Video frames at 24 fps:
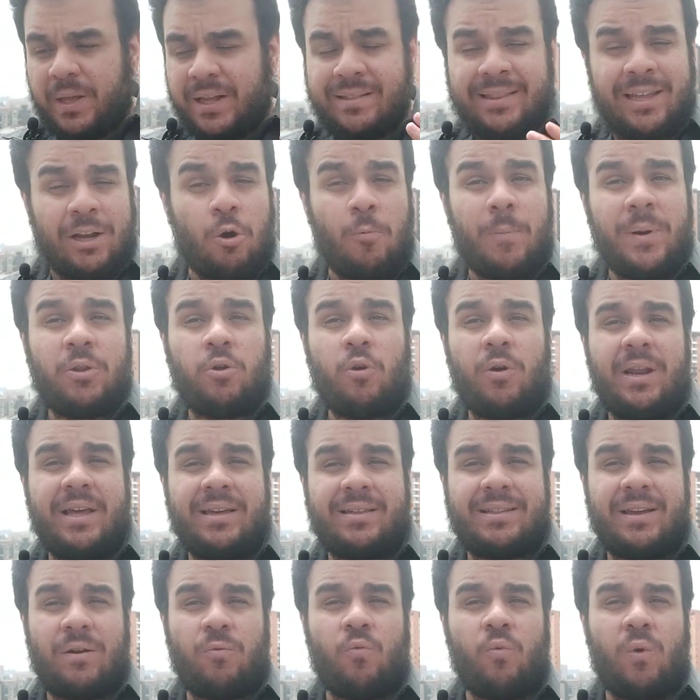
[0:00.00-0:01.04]
the Comando del
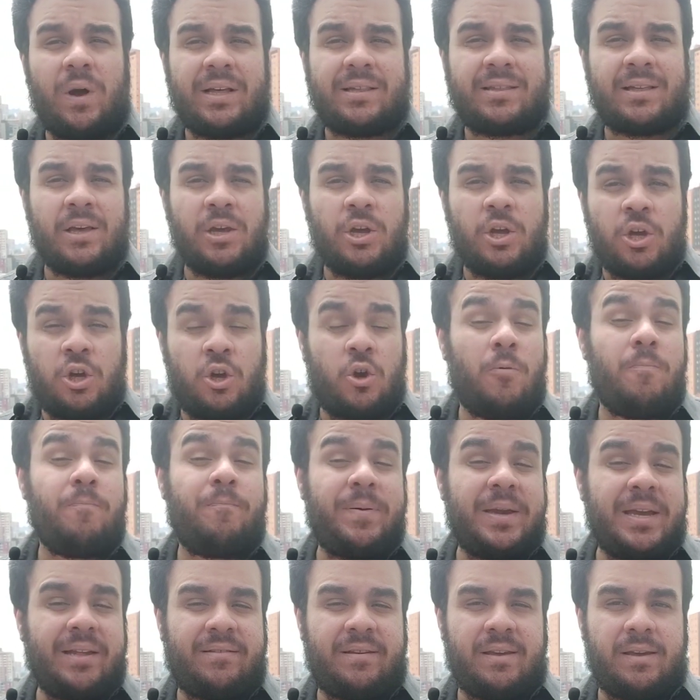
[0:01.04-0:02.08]
Este was
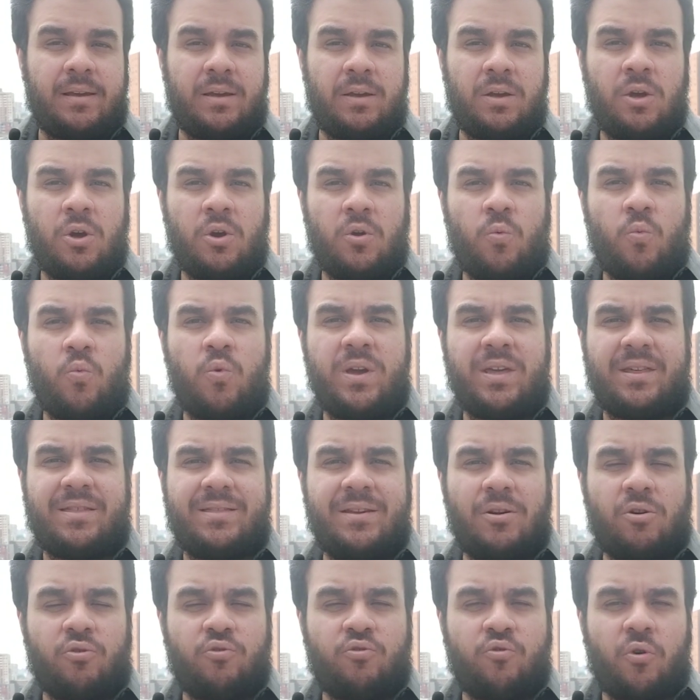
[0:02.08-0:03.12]
competing with
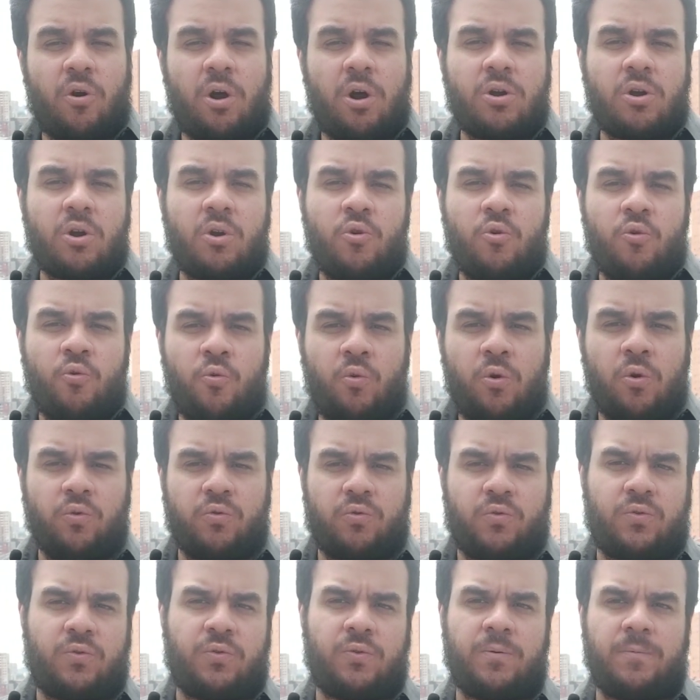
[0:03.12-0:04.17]
their drug
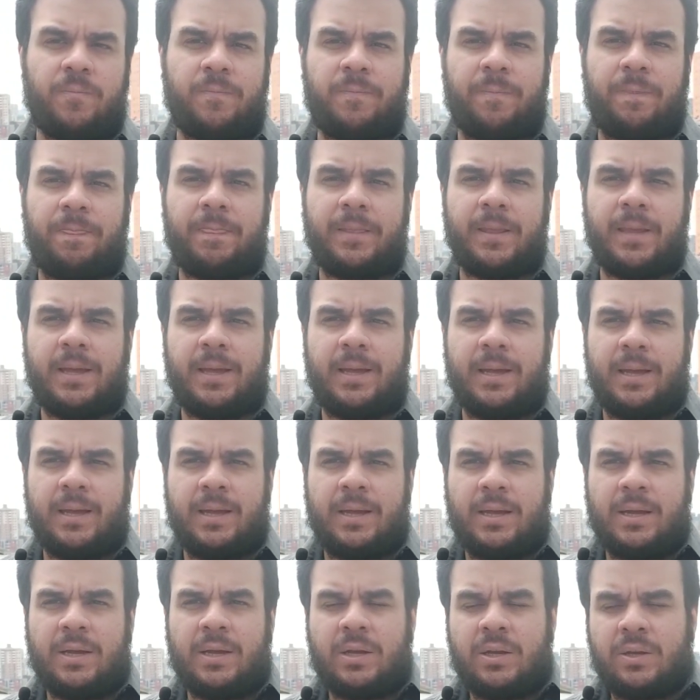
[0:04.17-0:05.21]
routes.
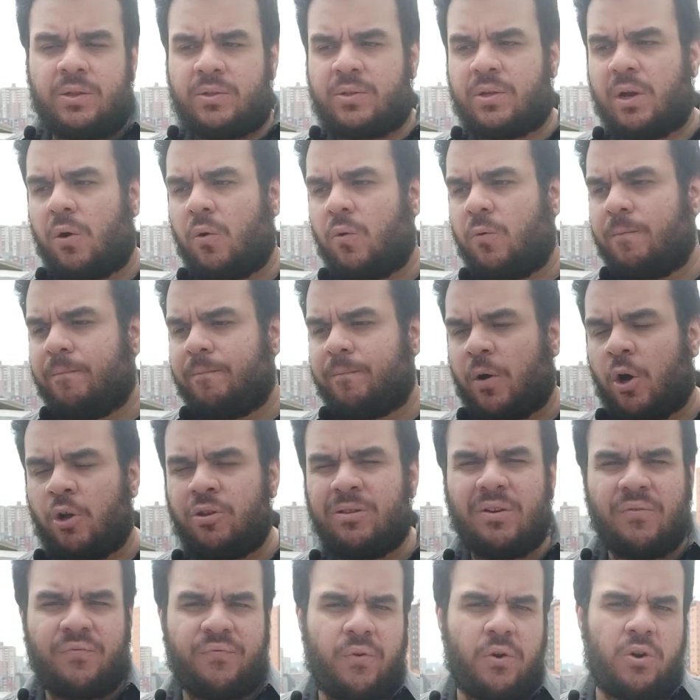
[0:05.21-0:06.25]
So, on
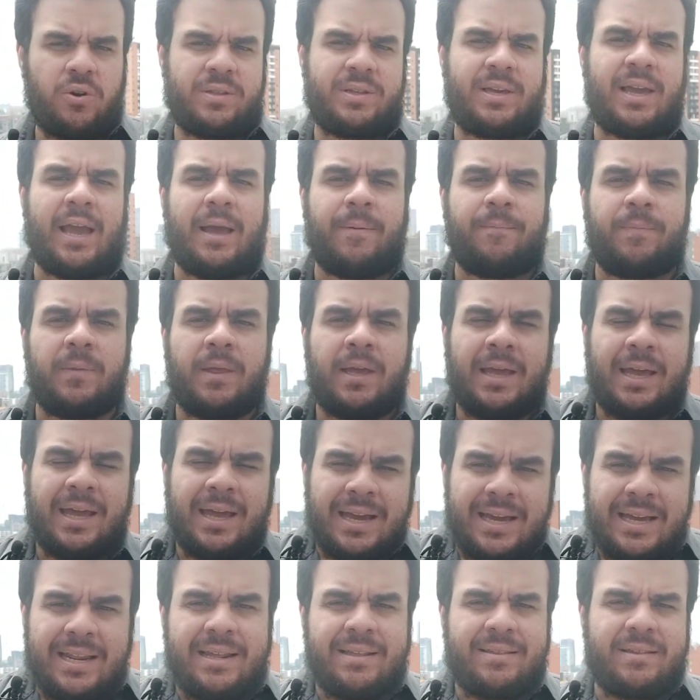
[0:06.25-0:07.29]
the first hand,
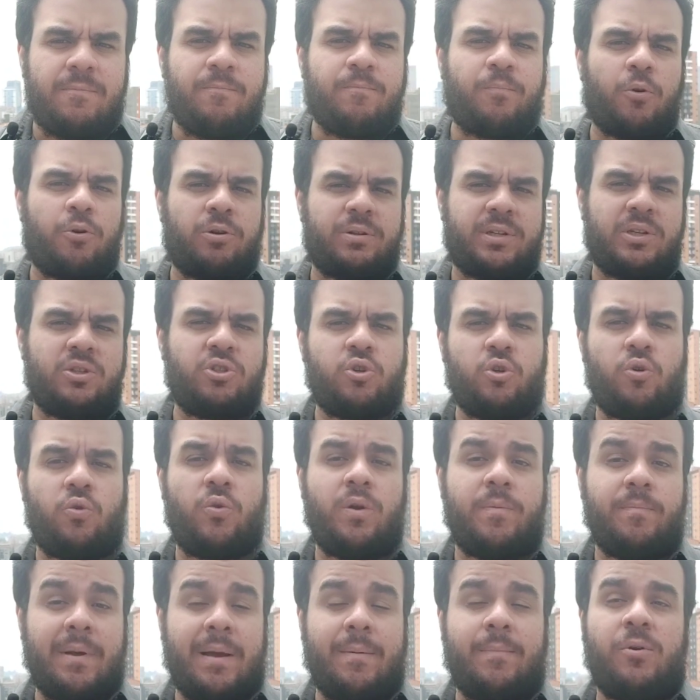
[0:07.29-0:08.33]
it is important to
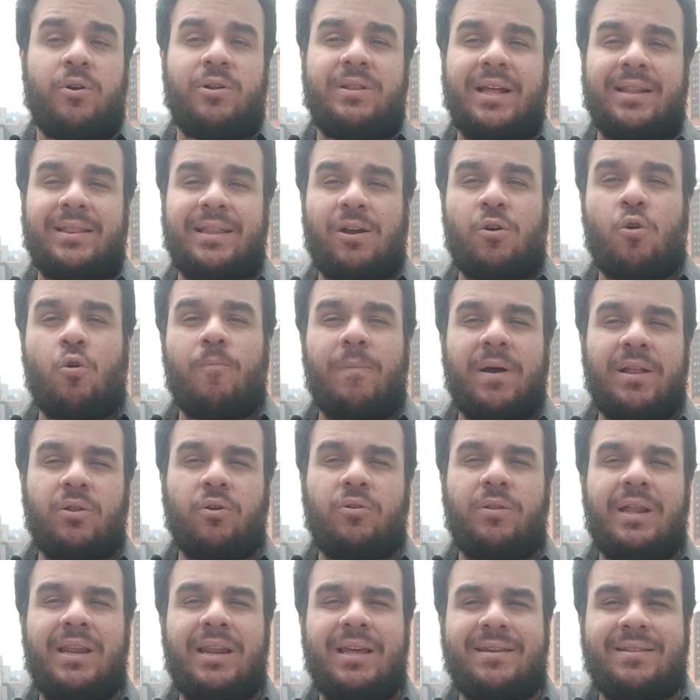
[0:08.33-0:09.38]
remember that the Comando
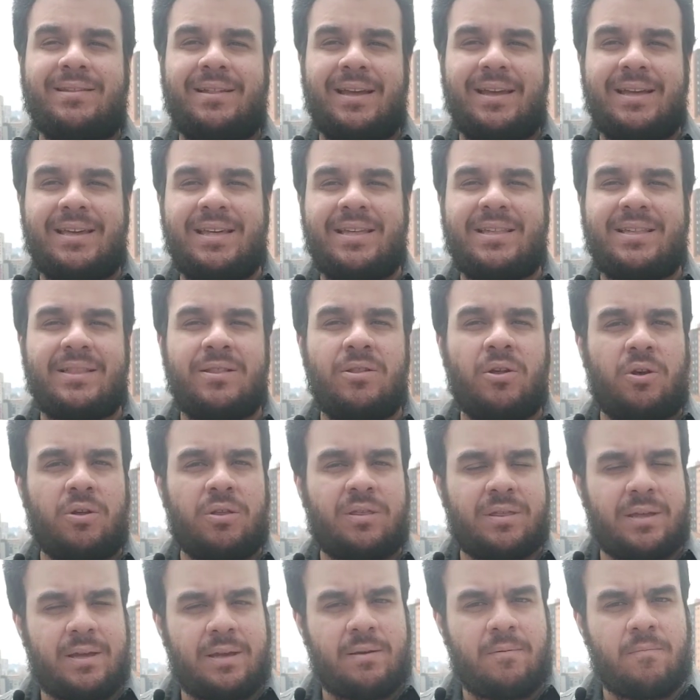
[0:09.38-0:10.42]
del Este is
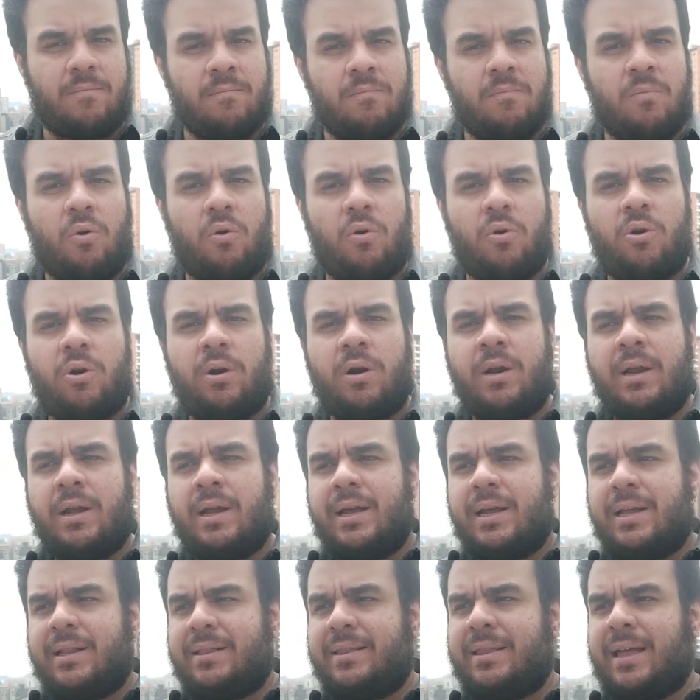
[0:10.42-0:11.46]
nothing more
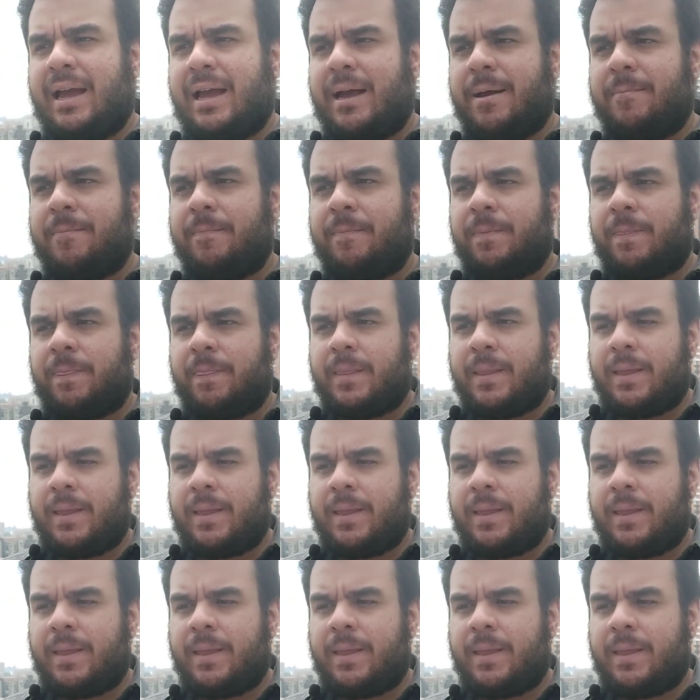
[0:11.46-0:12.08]
than